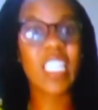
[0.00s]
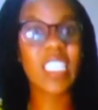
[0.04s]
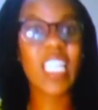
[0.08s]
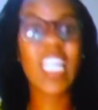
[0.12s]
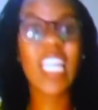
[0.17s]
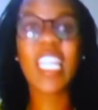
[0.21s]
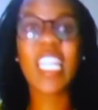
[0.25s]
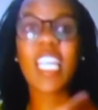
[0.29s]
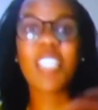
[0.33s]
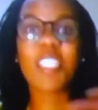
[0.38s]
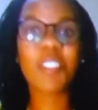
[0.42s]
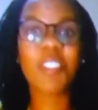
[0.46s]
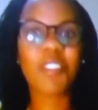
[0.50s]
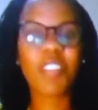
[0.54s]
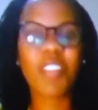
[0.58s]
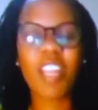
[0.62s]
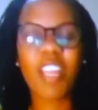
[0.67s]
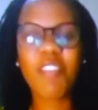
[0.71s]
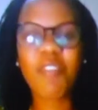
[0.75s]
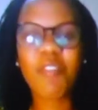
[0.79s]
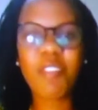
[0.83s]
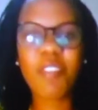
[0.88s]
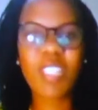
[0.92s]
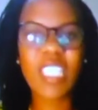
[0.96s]
Yes, and as you
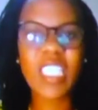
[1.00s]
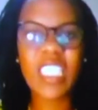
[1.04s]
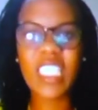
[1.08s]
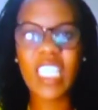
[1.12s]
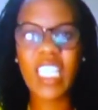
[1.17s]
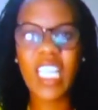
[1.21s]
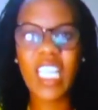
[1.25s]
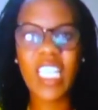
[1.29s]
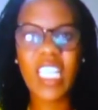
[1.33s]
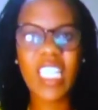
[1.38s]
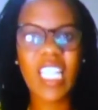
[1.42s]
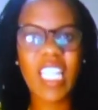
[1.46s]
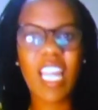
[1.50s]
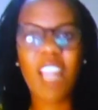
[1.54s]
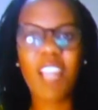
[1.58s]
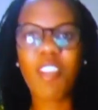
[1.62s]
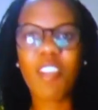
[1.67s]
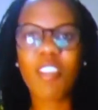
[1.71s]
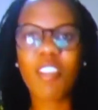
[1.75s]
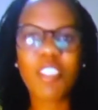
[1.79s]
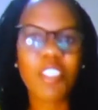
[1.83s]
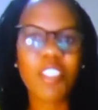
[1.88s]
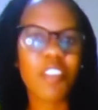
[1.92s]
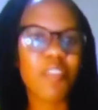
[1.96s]
rightfully said, there are a
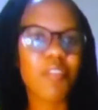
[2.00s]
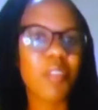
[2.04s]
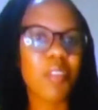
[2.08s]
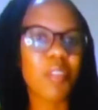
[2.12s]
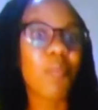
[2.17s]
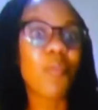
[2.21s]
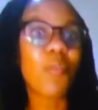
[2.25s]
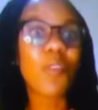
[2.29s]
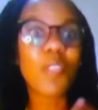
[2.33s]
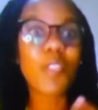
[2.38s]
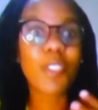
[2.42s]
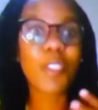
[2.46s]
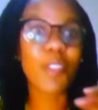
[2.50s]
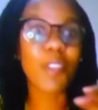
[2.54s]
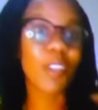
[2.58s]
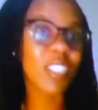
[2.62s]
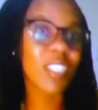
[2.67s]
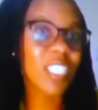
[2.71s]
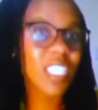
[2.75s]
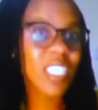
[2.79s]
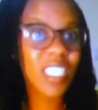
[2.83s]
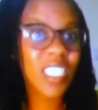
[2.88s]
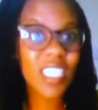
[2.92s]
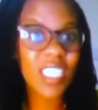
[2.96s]
lot of
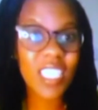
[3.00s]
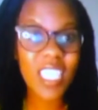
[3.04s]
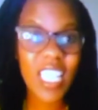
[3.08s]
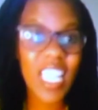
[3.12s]
emotions